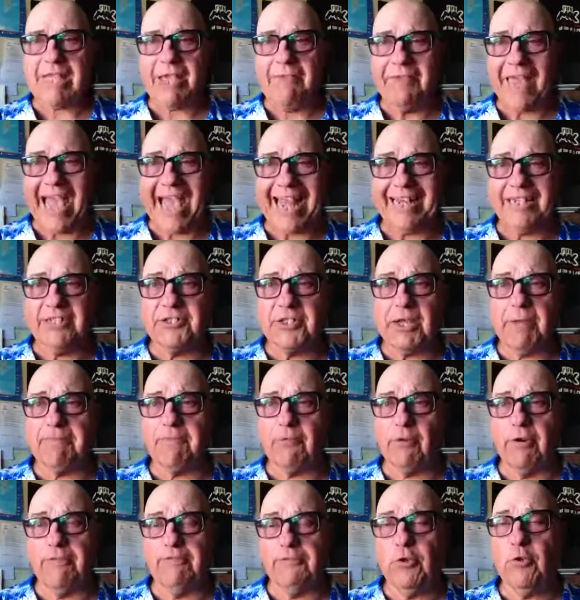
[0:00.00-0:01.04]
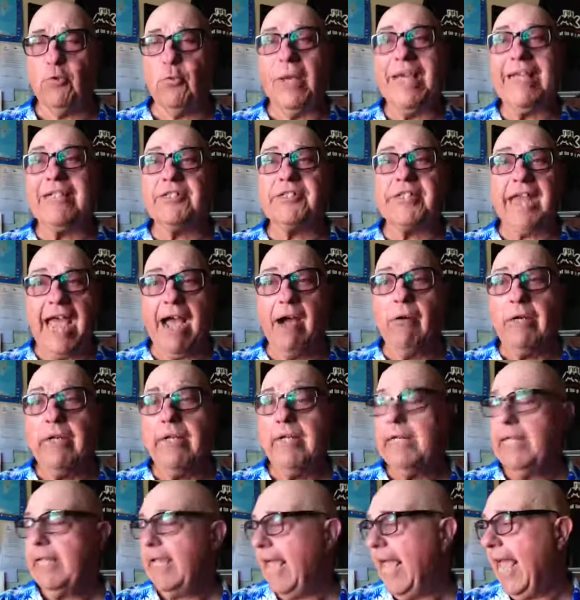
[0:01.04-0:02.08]
That is up for a few weeks now.
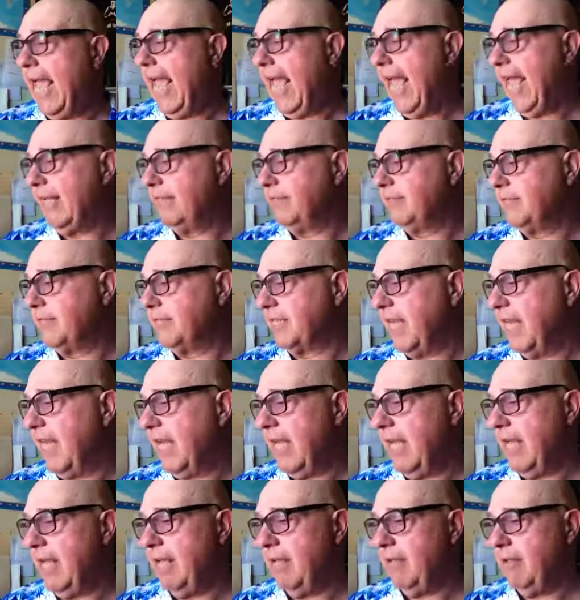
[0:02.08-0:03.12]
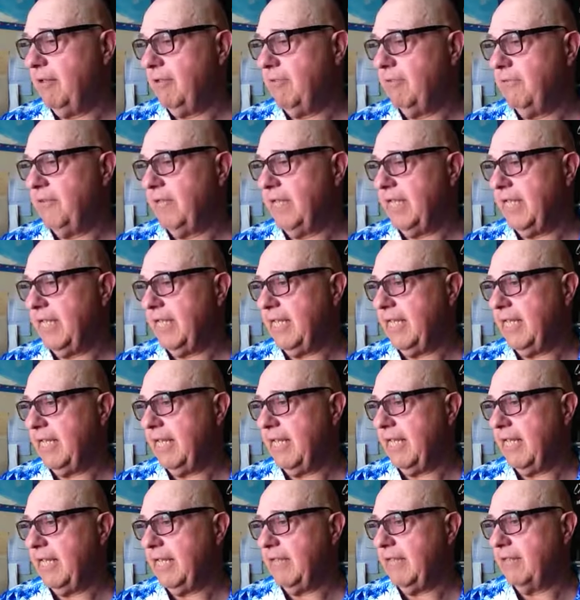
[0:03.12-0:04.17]
And the
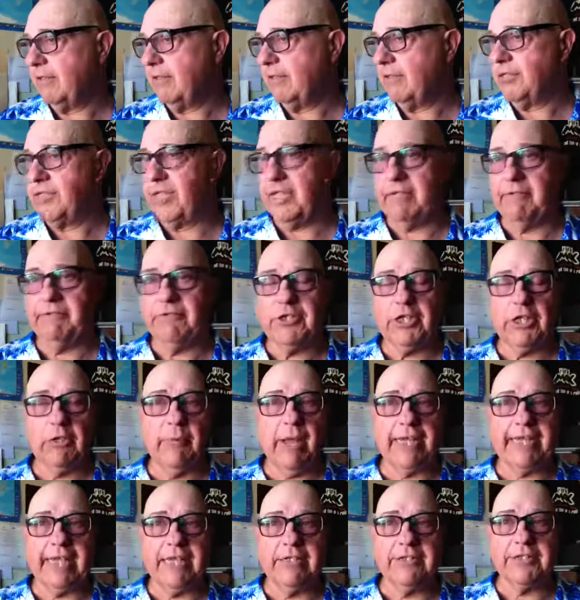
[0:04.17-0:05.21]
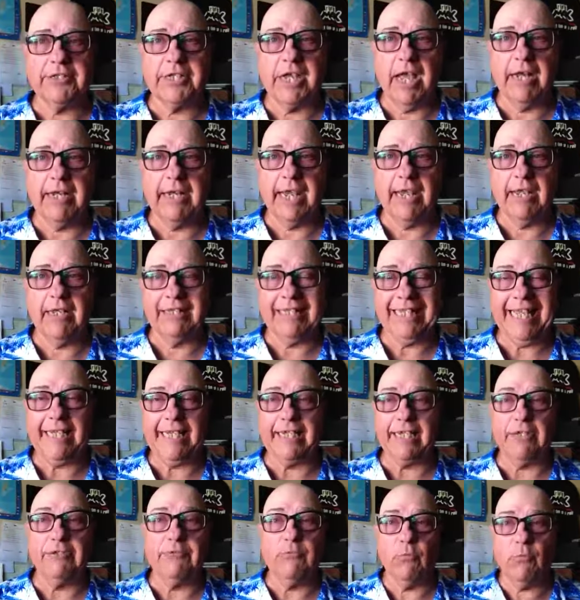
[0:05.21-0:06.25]
city of Chilliwack has got a
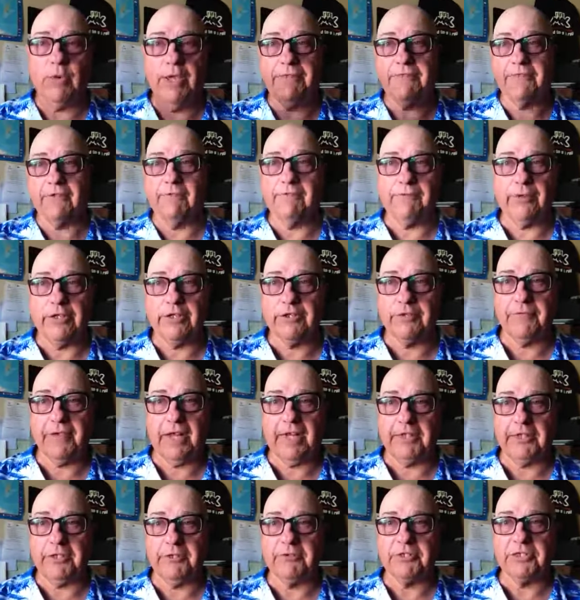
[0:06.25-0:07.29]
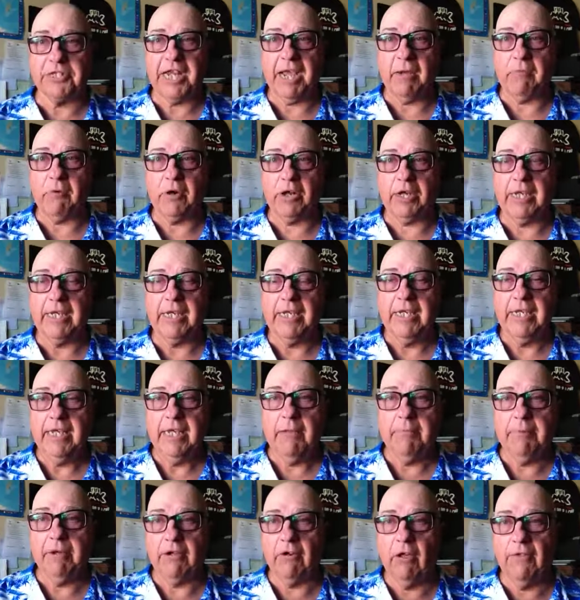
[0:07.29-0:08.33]
link with Fraser Valley News Network
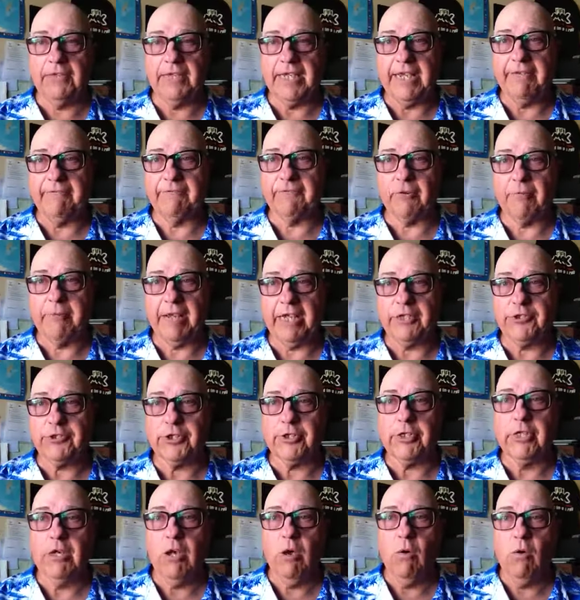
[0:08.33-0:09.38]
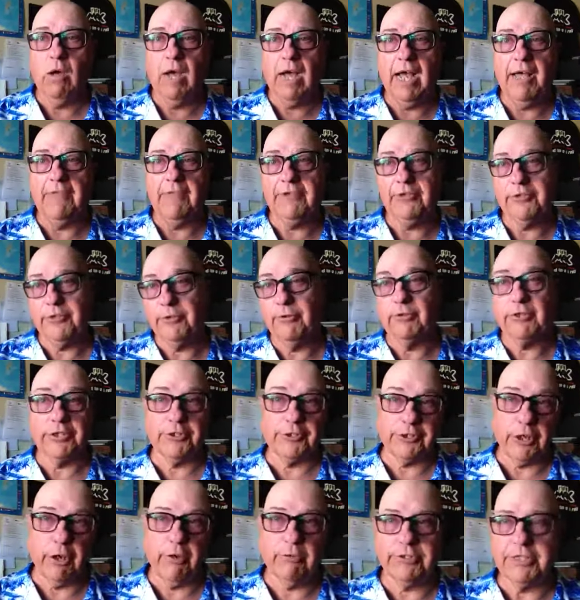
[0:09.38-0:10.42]
about all the information, the do's
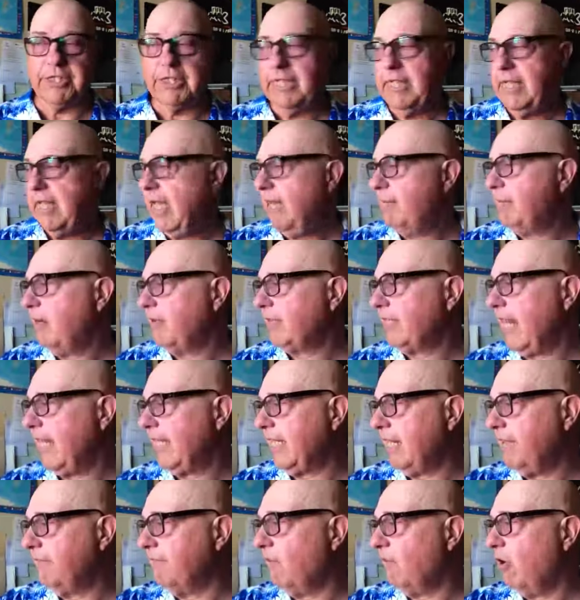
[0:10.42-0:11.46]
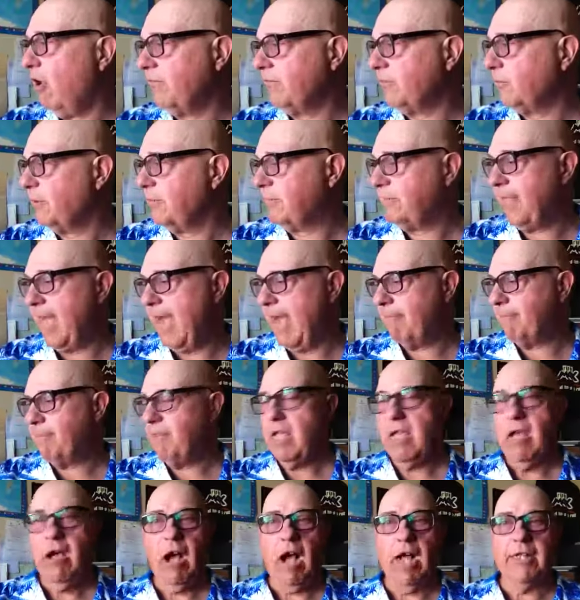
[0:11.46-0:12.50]
and don'ts about getting involved with that.
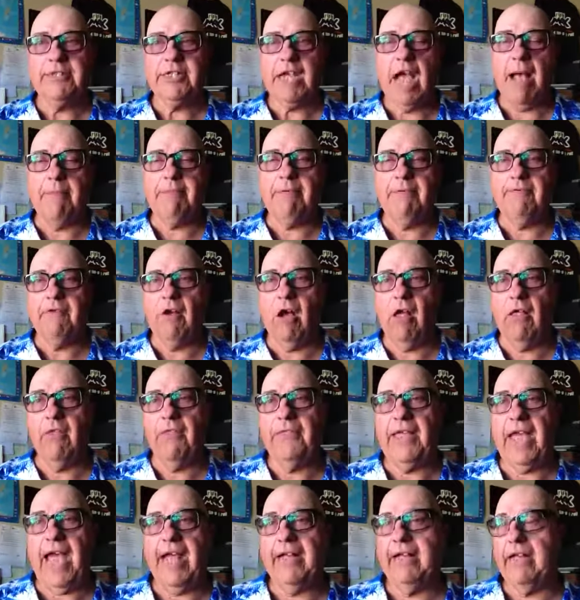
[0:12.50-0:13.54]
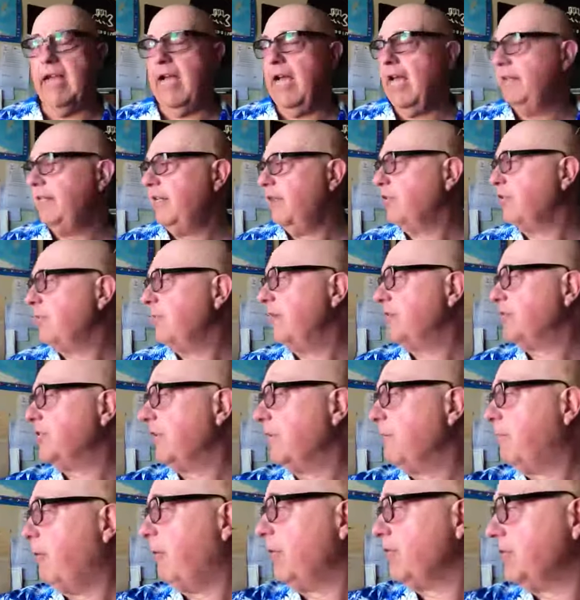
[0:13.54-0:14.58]
On top of all of that, another
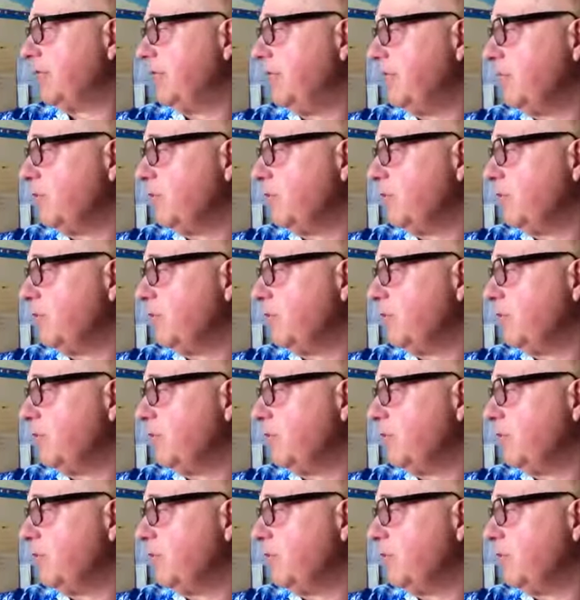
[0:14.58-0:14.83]
missing person.